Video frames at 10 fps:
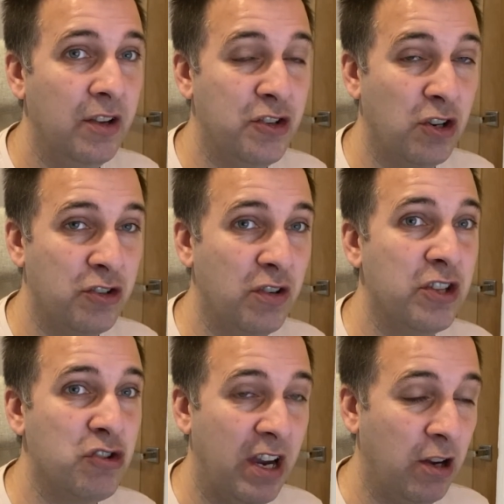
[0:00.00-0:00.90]
during
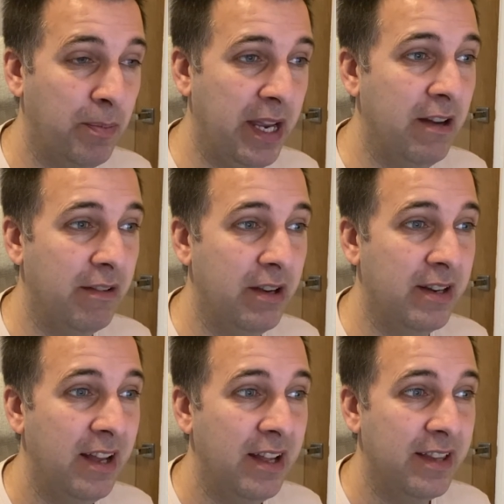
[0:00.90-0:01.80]
the trial
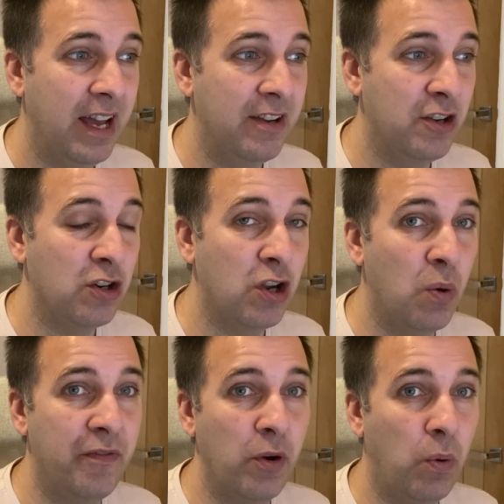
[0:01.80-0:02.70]
period, then you could go
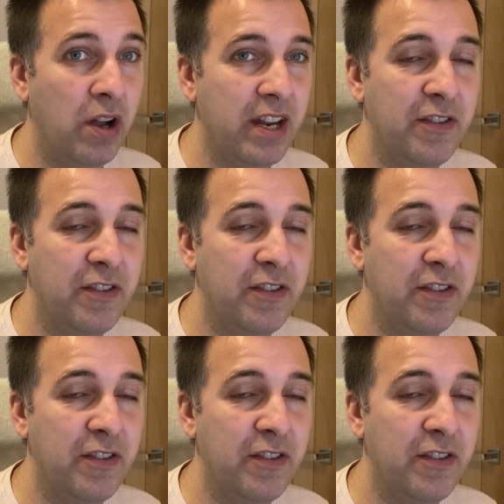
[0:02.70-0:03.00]
with the one.